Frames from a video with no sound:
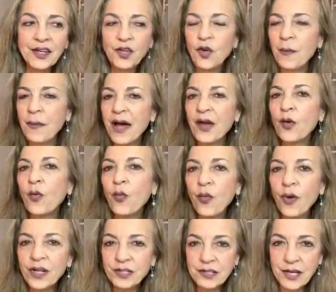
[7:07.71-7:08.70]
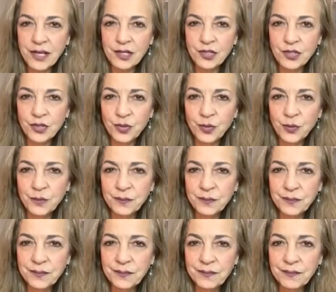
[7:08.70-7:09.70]
no matter what they do.
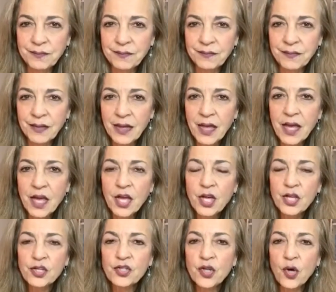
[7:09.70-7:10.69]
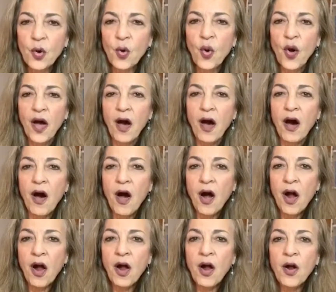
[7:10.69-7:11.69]
So
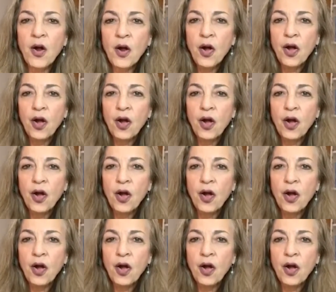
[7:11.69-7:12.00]
our